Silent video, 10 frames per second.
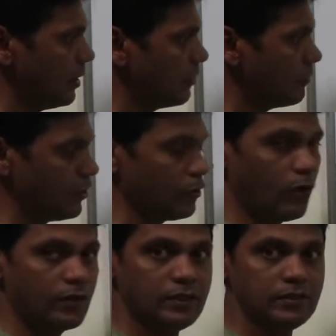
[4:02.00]
equity
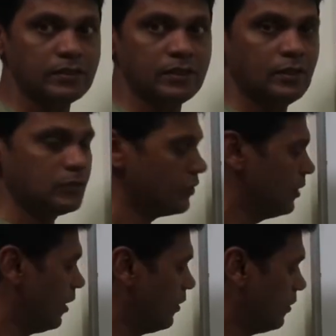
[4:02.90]
owner, so
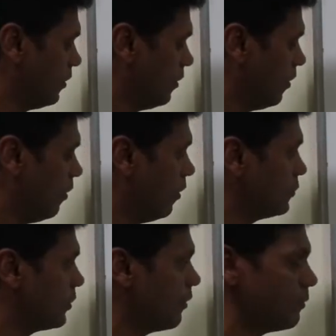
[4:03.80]
that
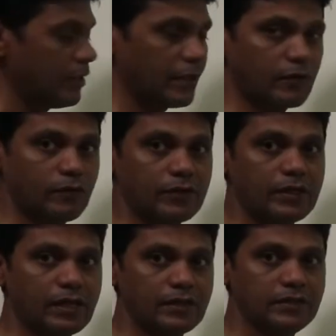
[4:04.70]
also will be
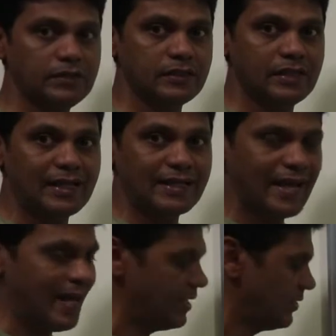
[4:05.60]
recorded under
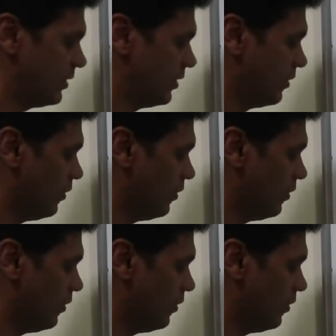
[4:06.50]
cash.